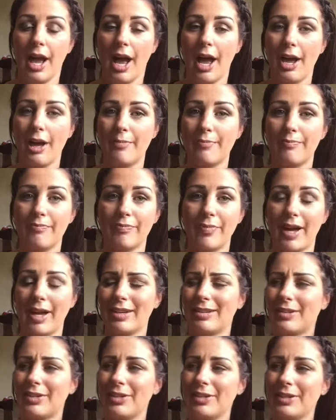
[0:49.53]
And
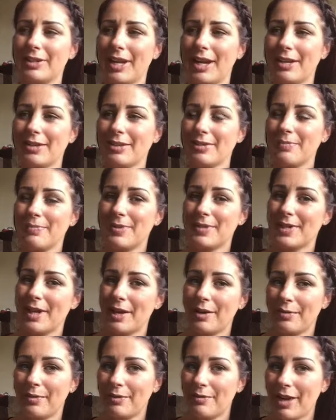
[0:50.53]

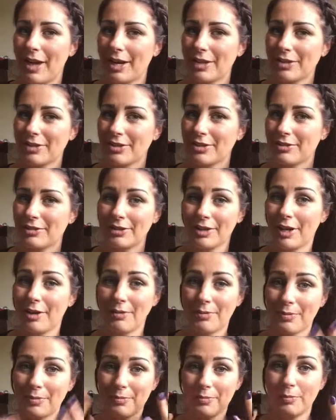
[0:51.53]
2,000% with extra,
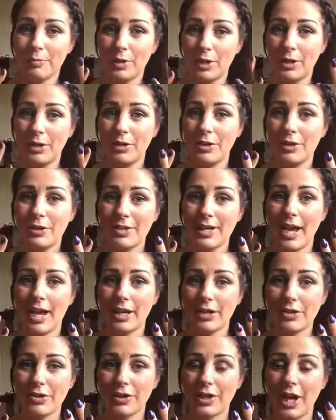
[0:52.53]
like when you use
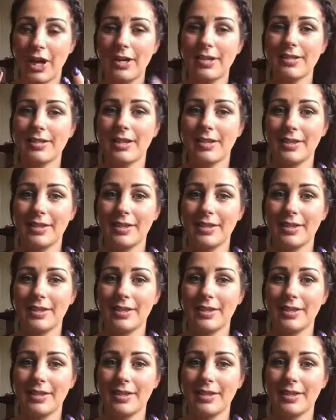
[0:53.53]
extra coats.